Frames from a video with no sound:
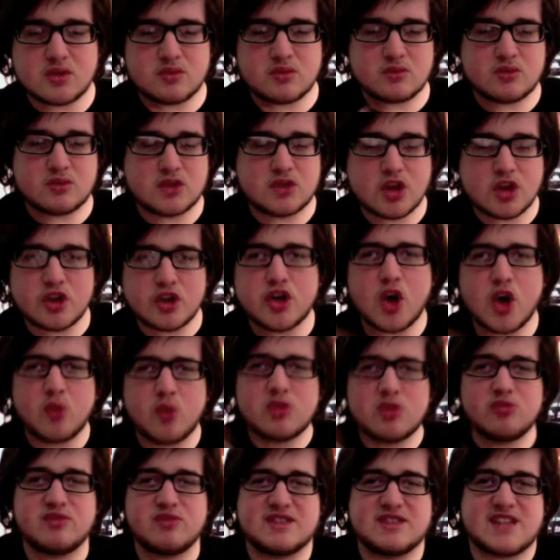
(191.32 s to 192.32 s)
No
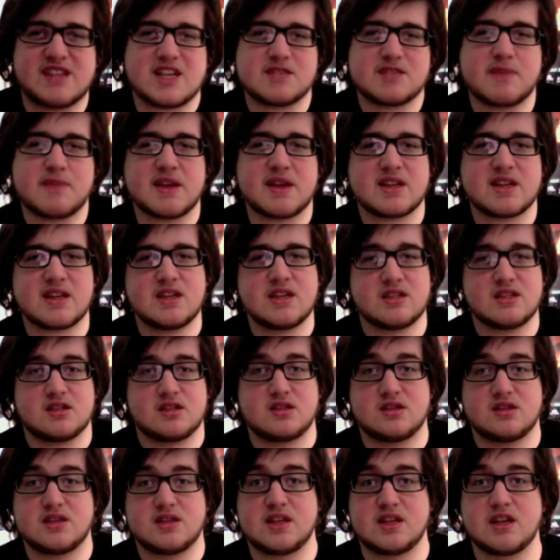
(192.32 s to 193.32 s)
one was expecting to
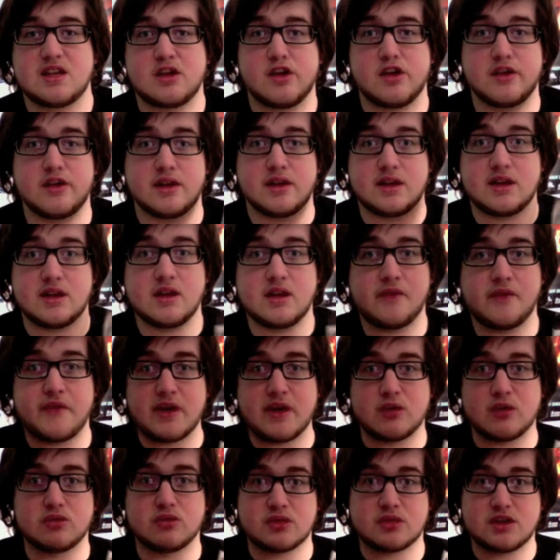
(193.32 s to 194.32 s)
see her in the
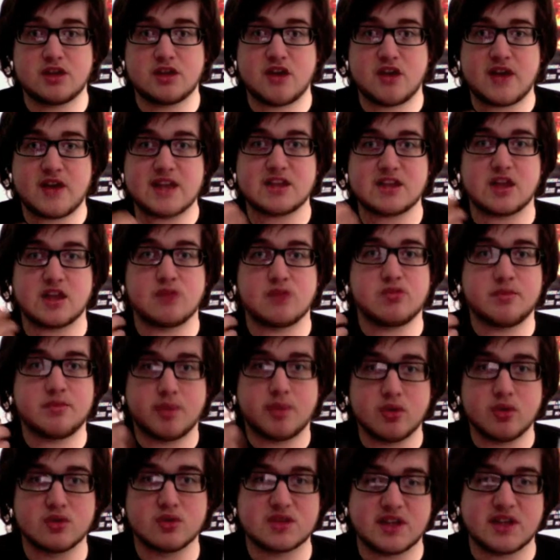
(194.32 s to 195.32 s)
build, actually
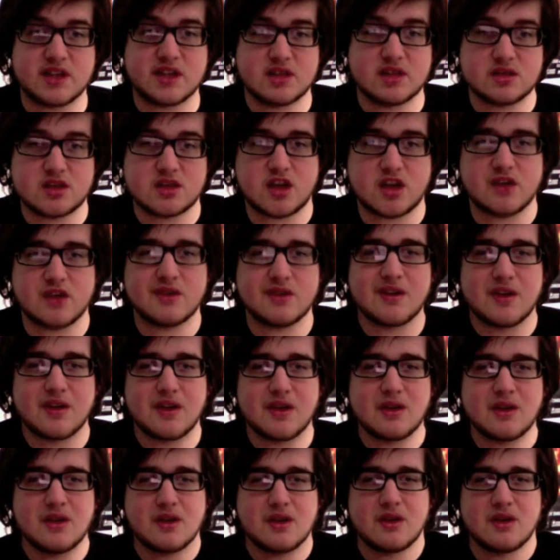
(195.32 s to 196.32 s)
reporting. So
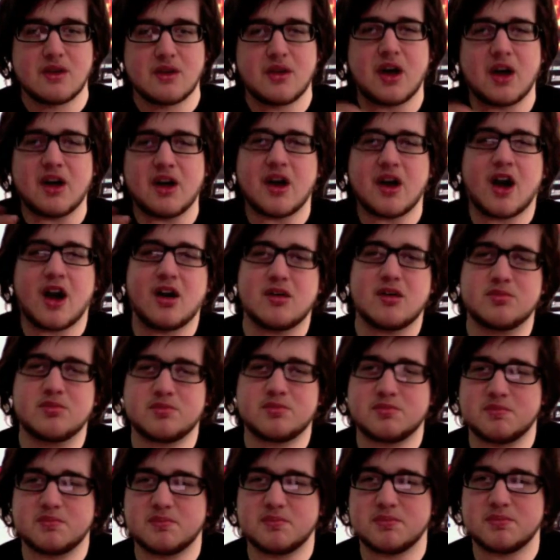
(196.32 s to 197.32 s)
I
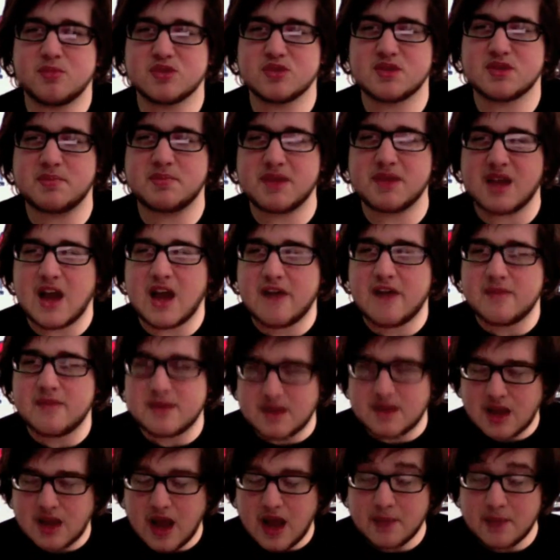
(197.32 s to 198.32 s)
was a bit
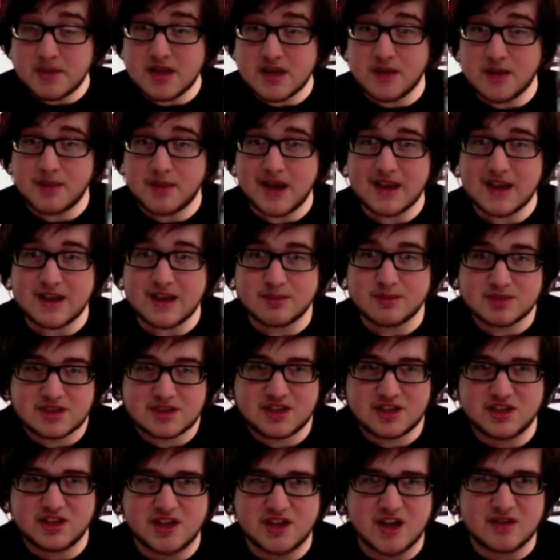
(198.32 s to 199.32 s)
happy about that, because
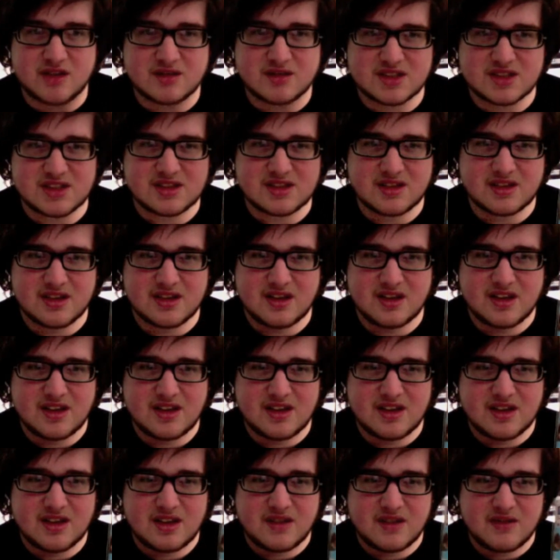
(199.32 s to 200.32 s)
cause
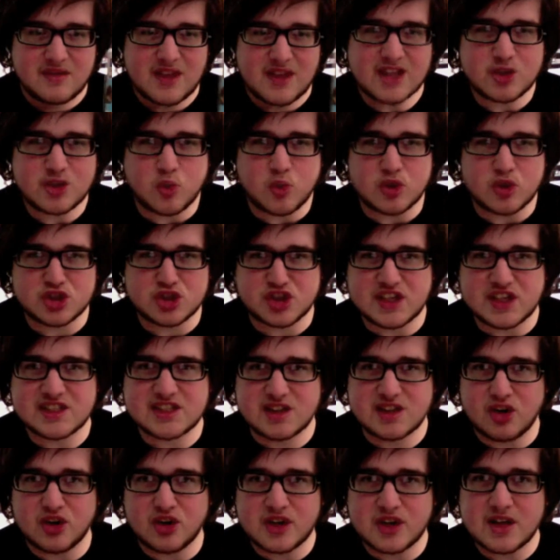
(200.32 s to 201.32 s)
that's what she's
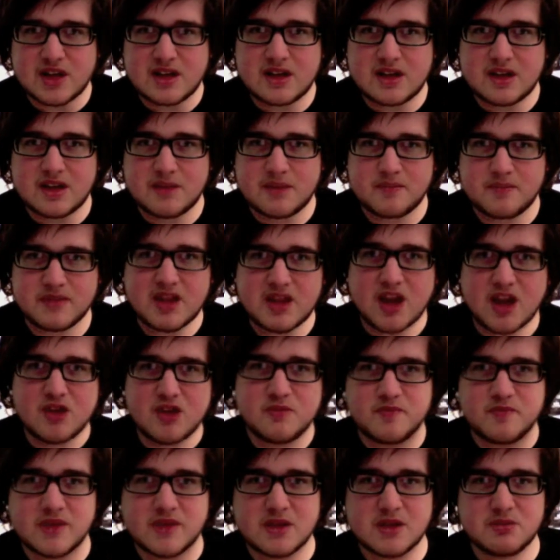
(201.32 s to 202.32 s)
like in
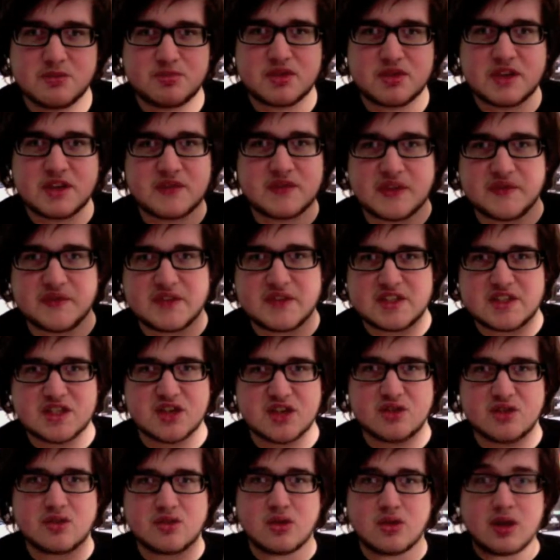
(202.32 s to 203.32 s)

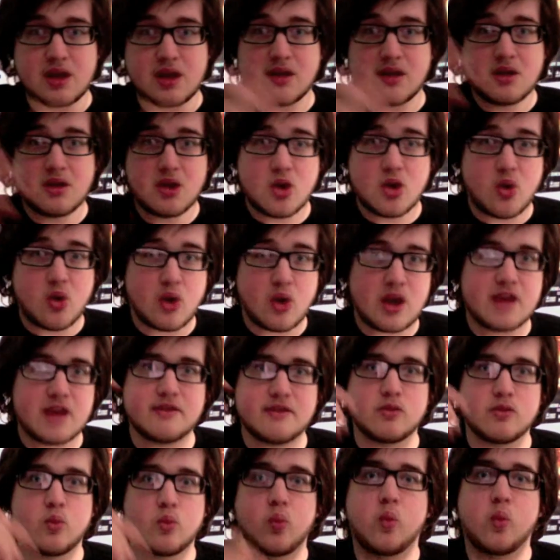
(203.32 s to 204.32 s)
pre-52,
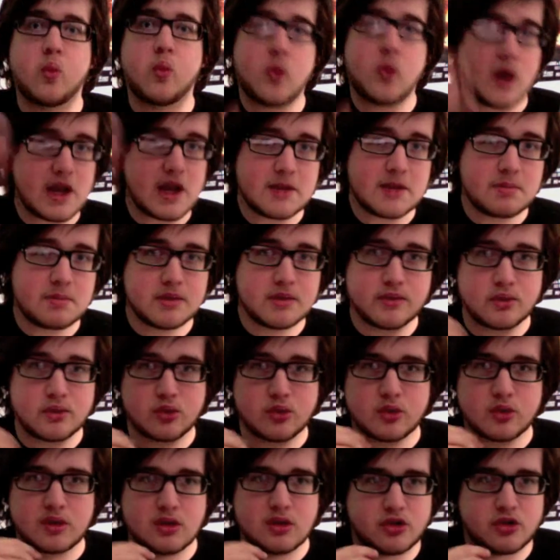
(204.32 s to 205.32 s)
even way
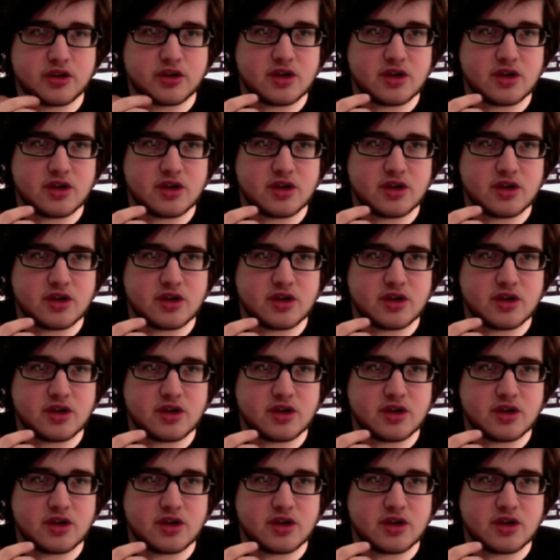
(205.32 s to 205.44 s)
before, not